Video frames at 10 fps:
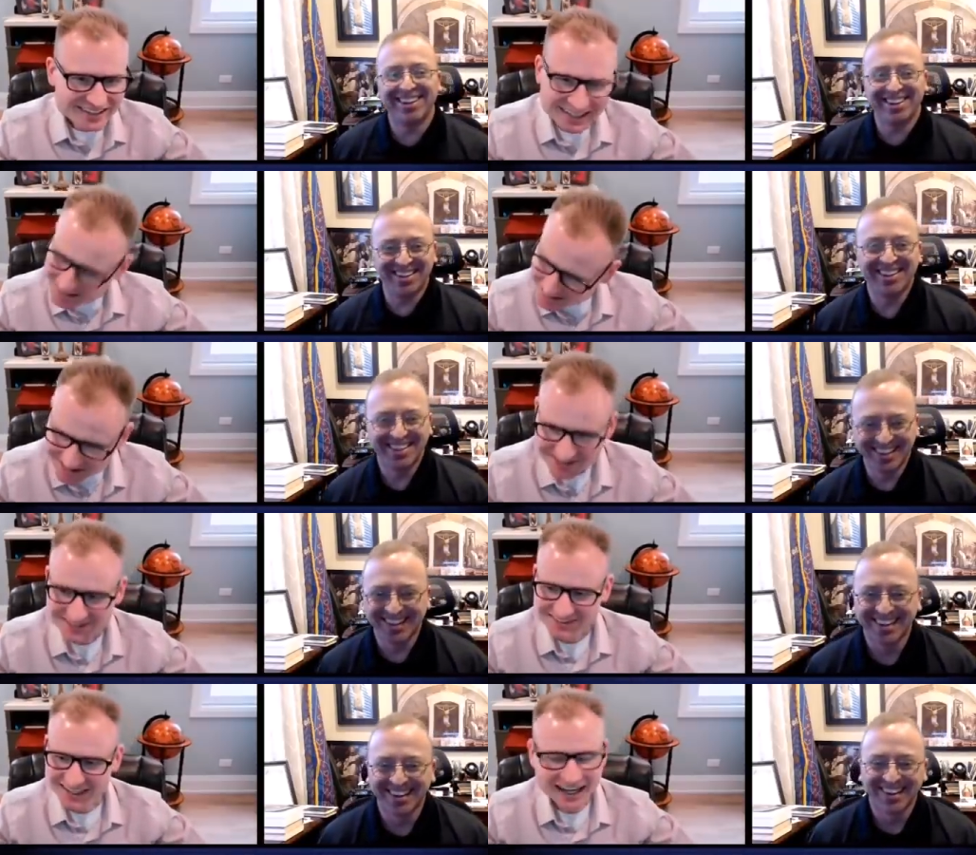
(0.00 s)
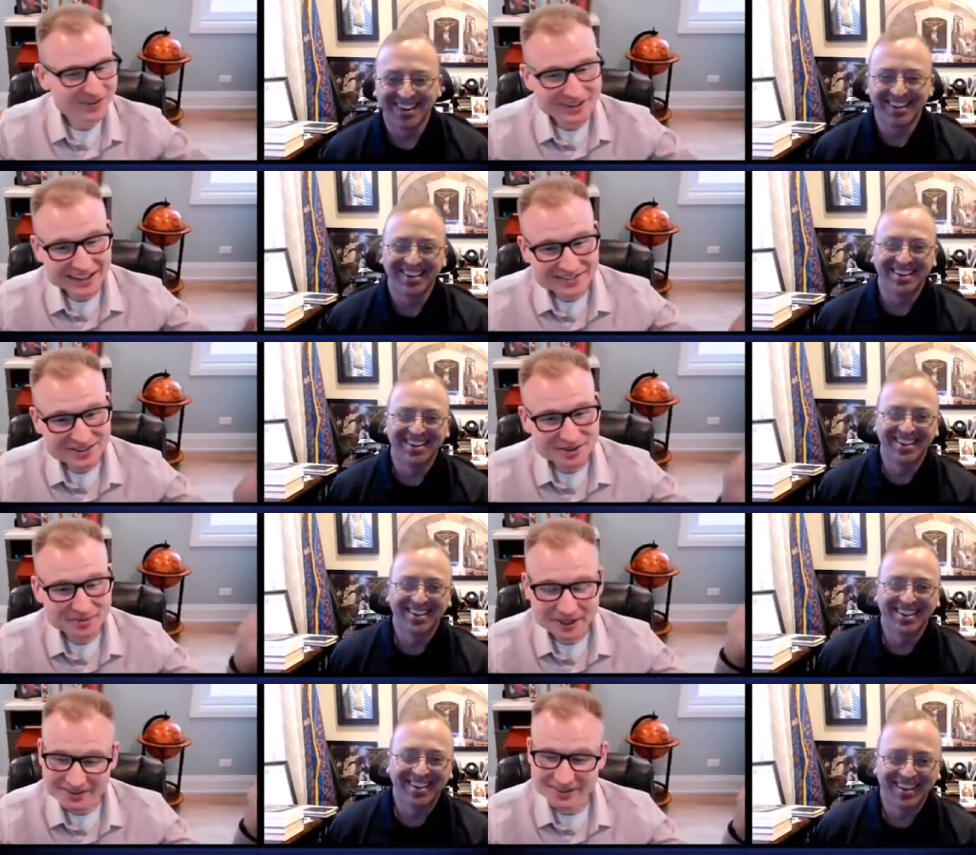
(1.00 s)
Speaker 1: yes. Yeah, I would love
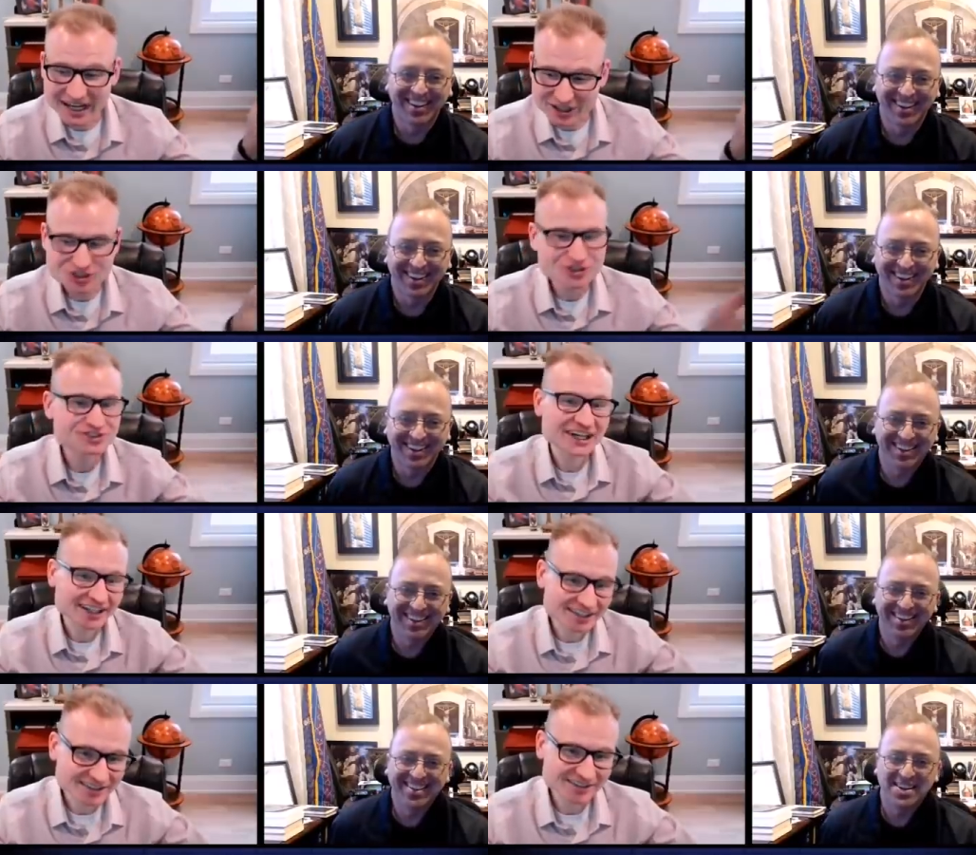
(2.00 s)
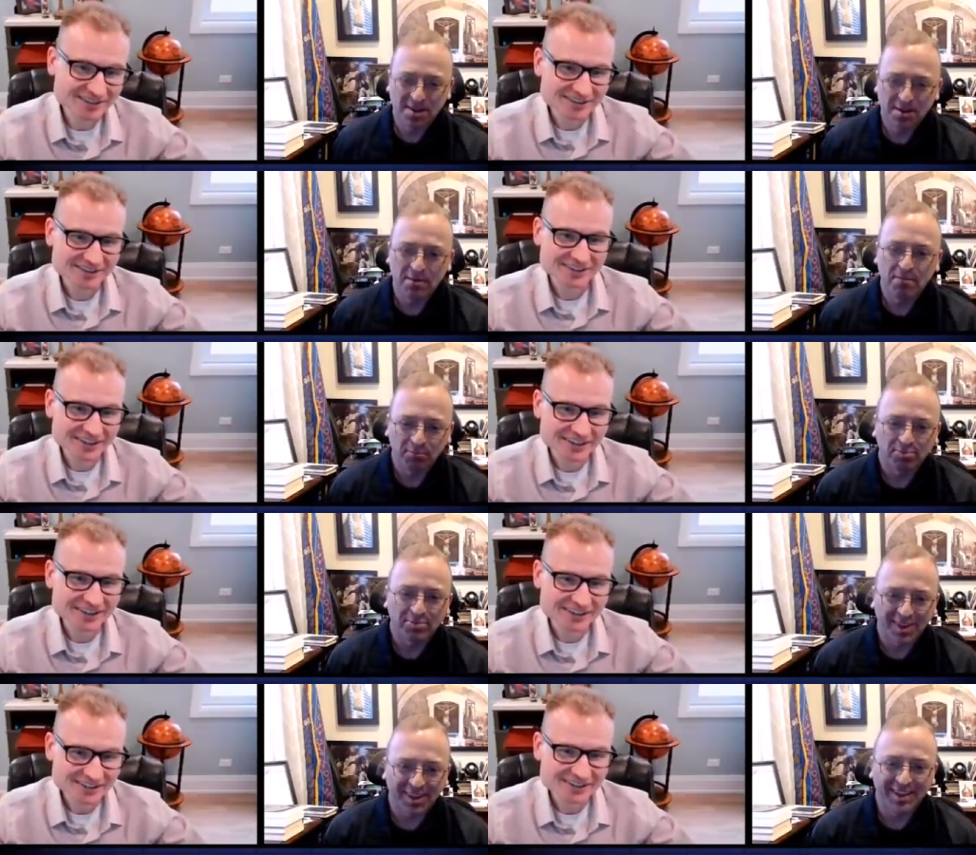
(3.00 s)
to, but I choose not to, you
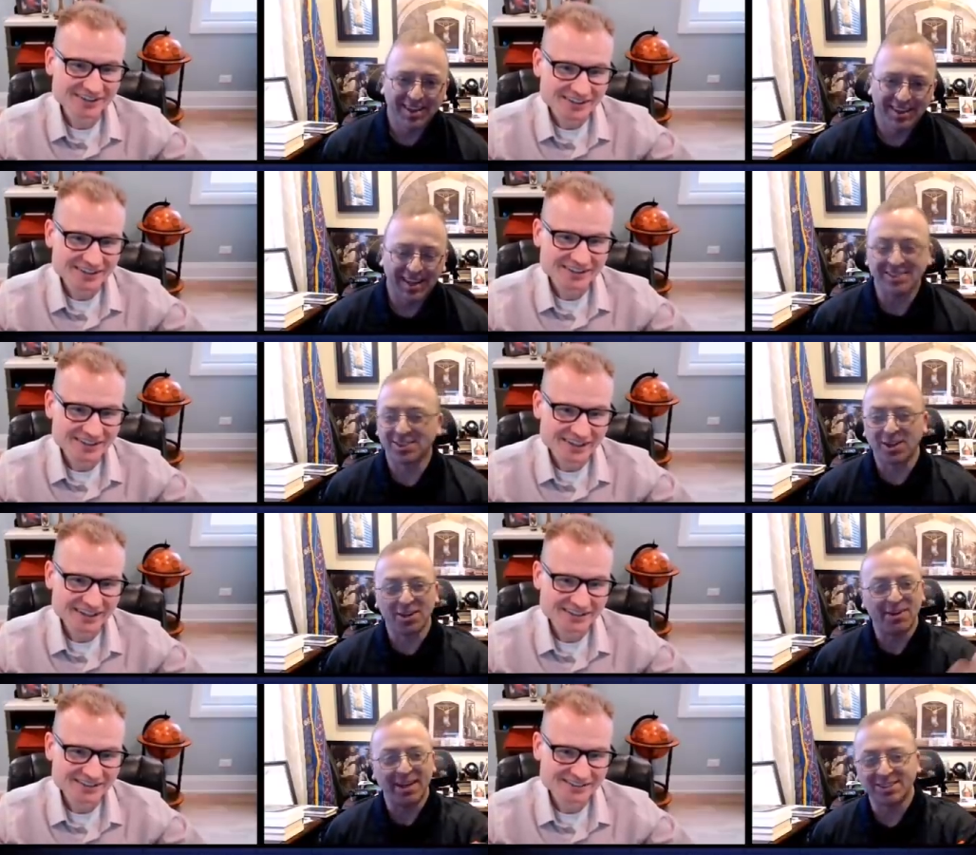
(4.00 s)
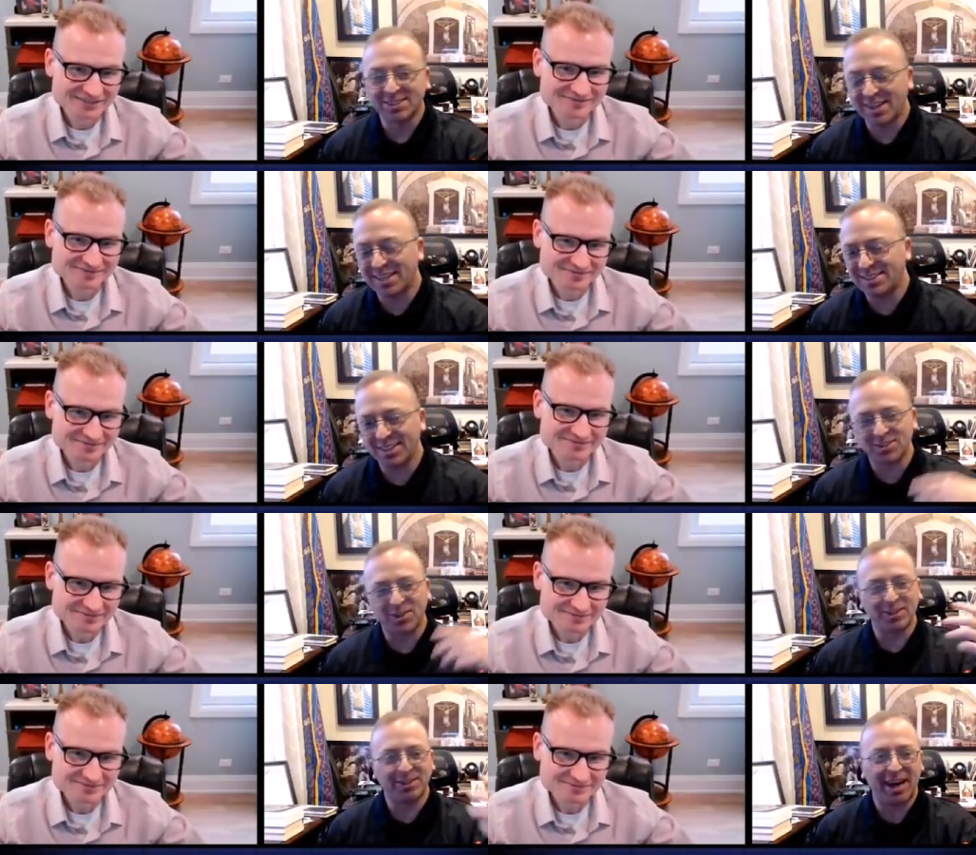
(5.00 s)
know?
Speaker 2: Yeah, it's a good evangelization. It's a
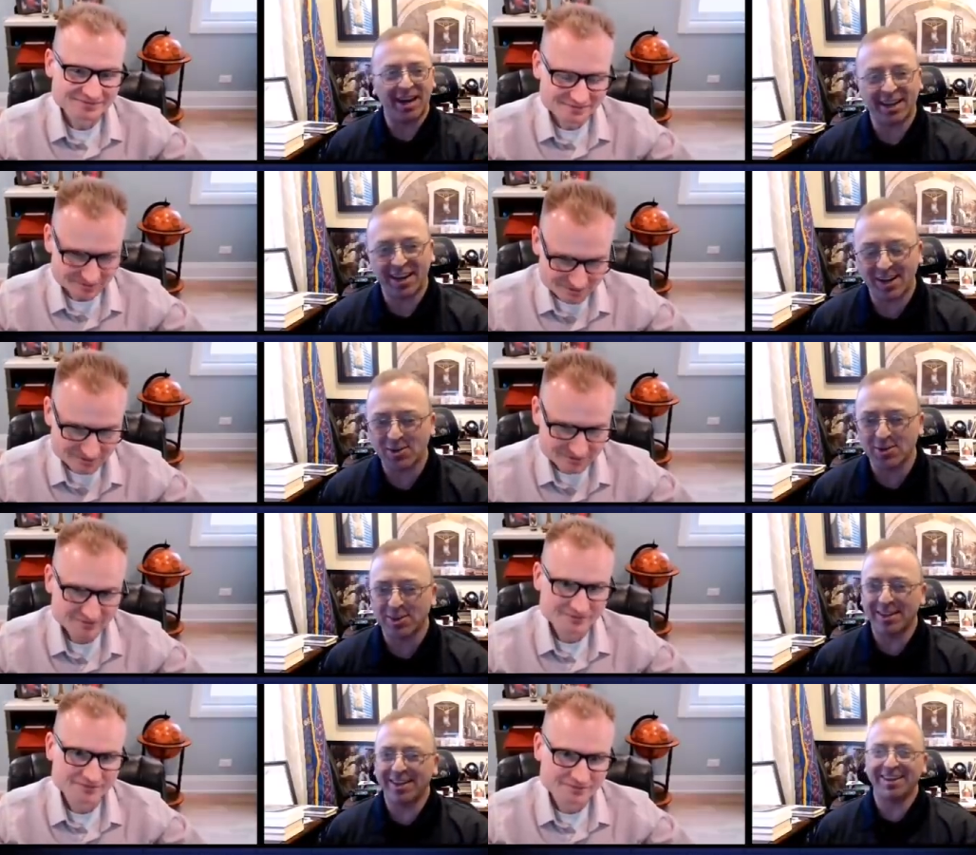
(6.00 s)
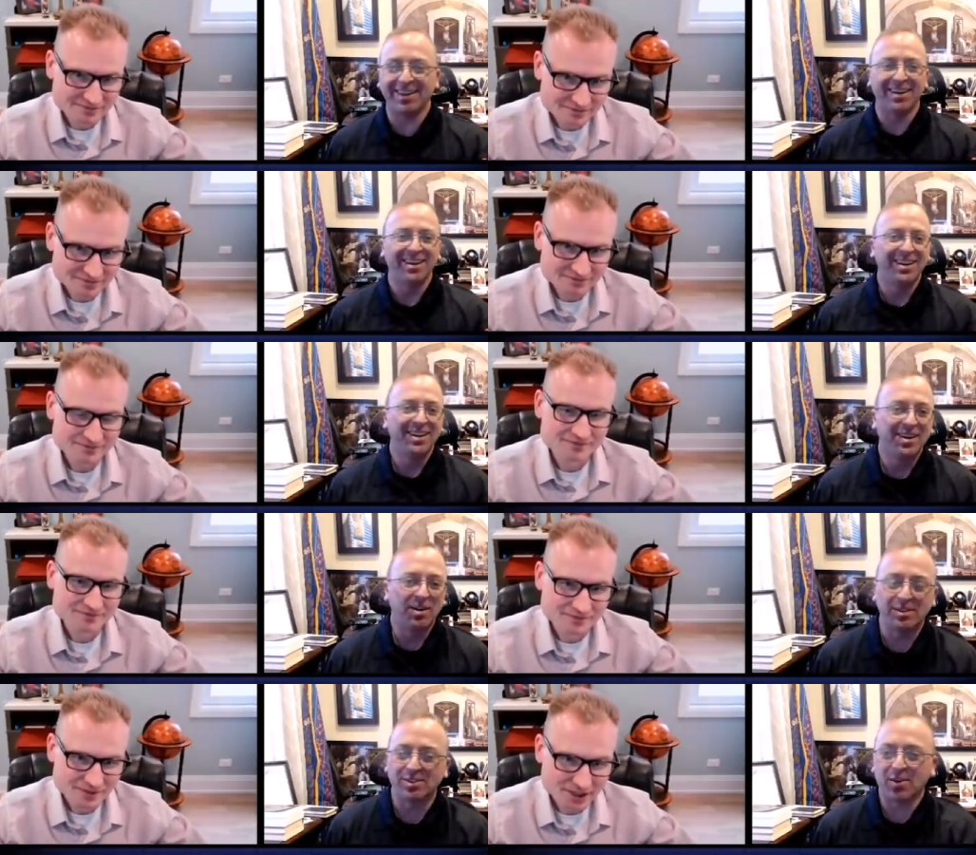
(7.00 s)
good catechetical thing. Uh,
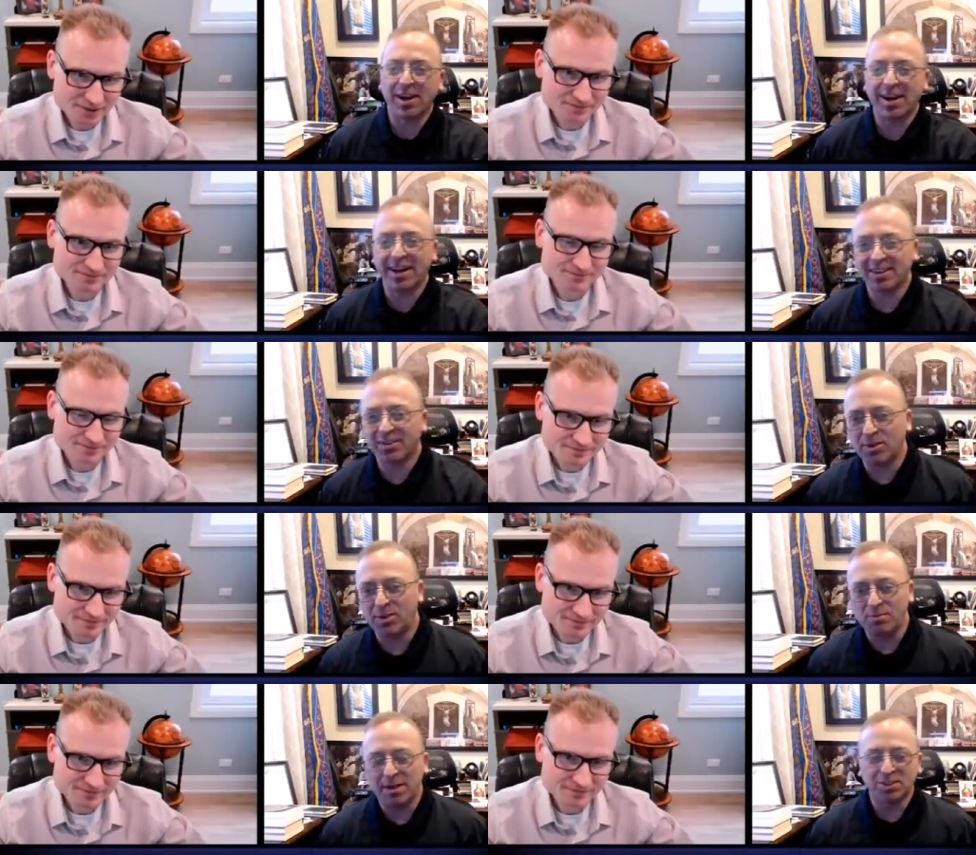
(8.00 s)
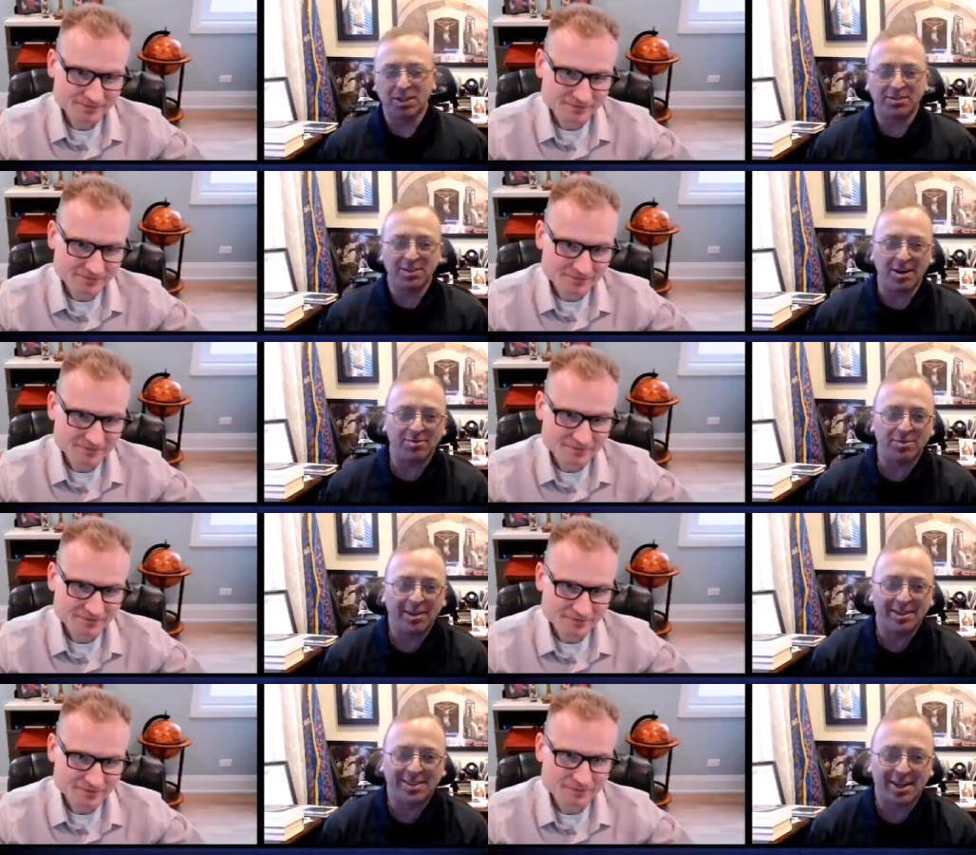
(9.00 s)
it's the great yeah. you mentioned it tough
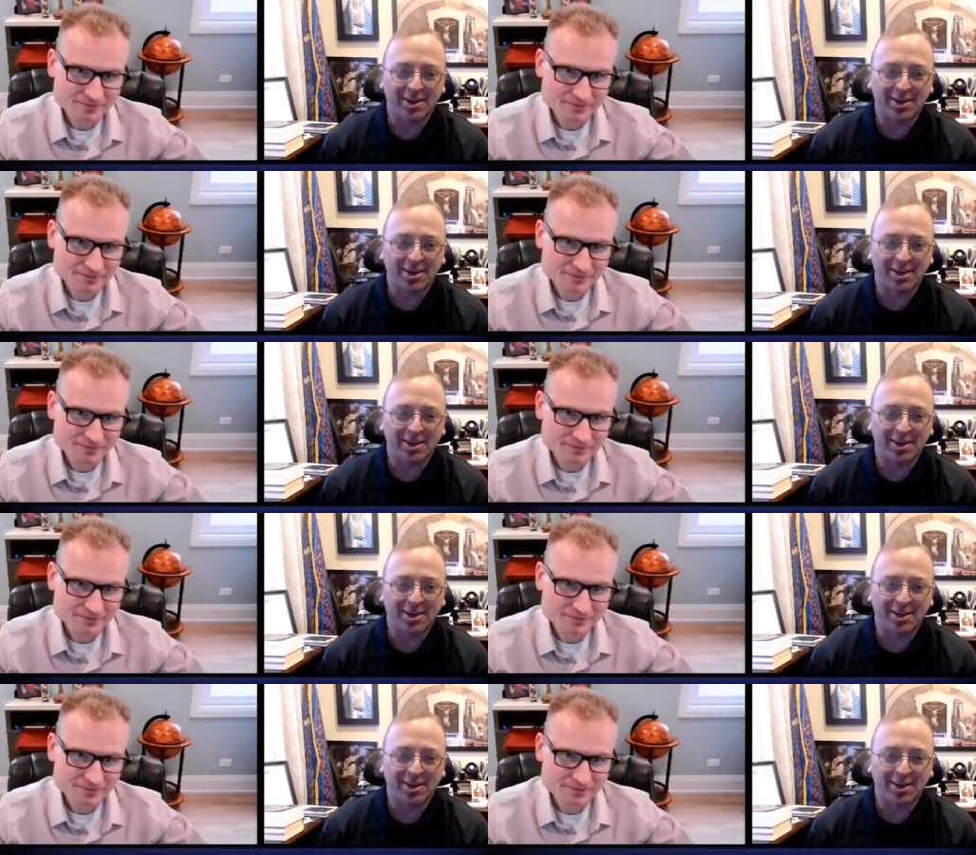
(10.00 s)
is that